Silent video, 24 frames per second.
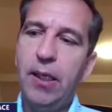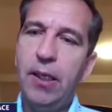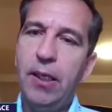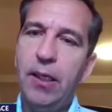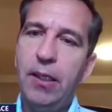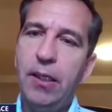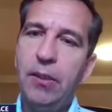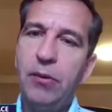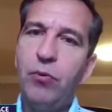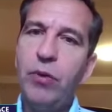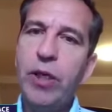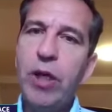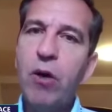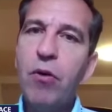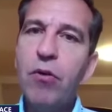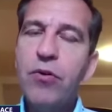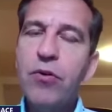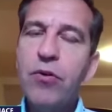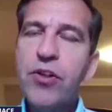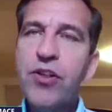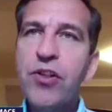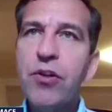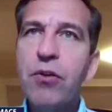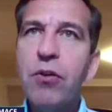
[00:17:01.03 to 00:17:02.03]
Uh, we
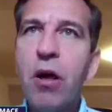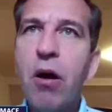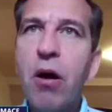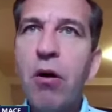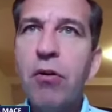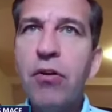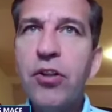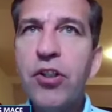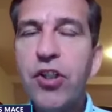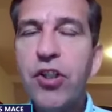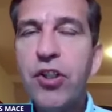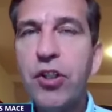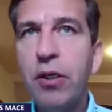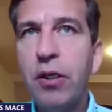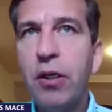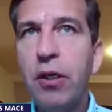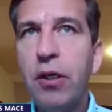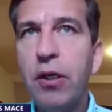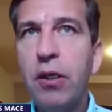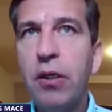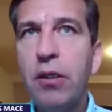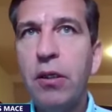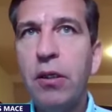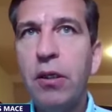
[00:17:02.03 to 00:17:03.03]
also launch
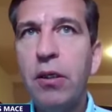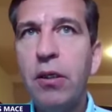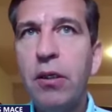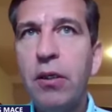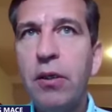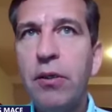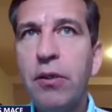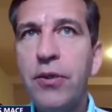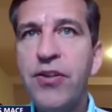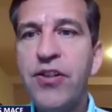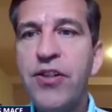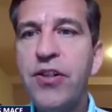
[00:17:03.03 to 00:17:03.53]
uh, a